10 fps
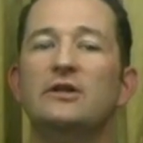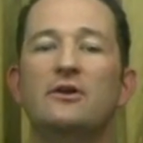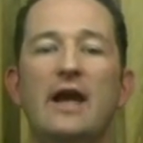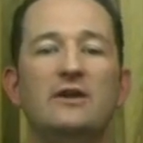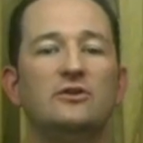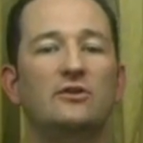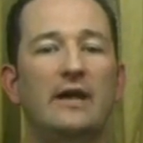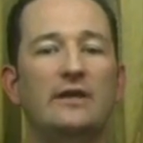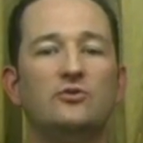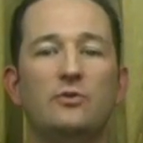International
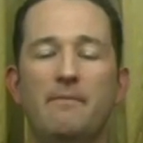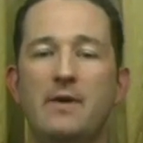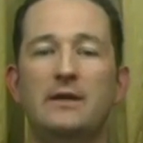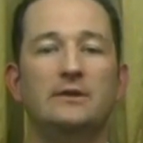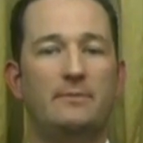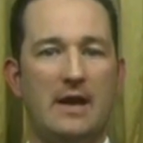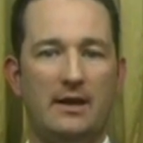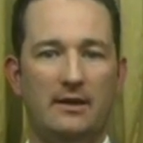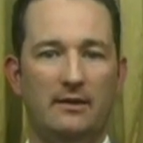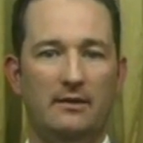has tremendous
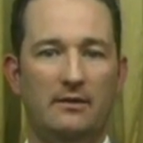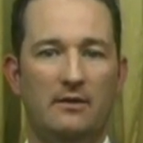backing,